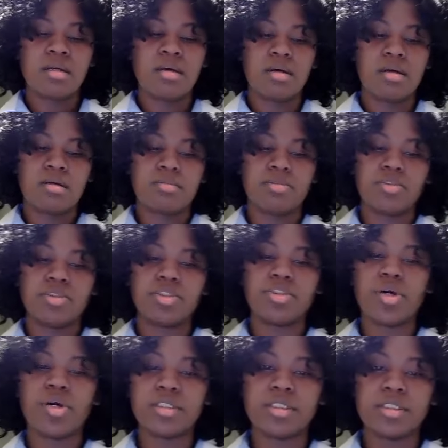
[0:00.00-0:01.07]
or
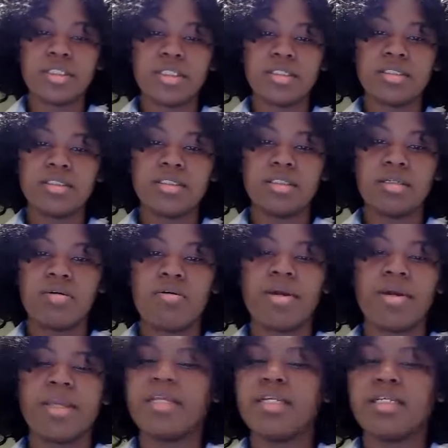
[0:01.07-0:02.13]
charges,
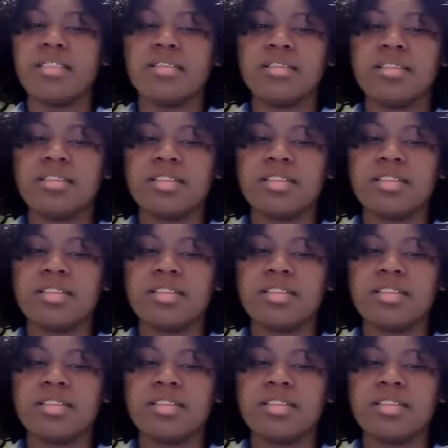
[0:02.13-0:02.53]
or any